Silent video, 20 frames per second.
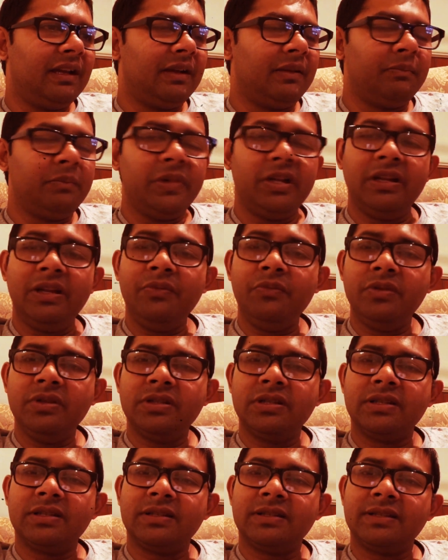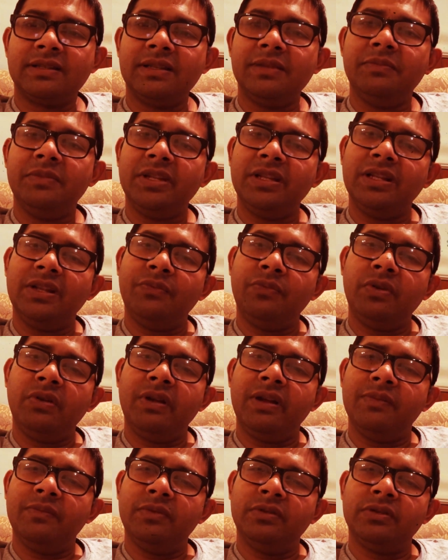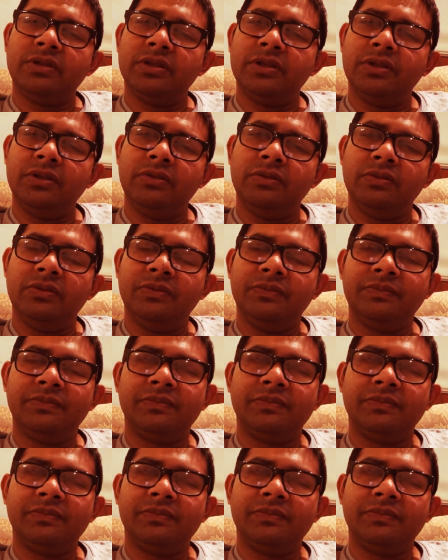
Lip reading: But it was something that we were able to do.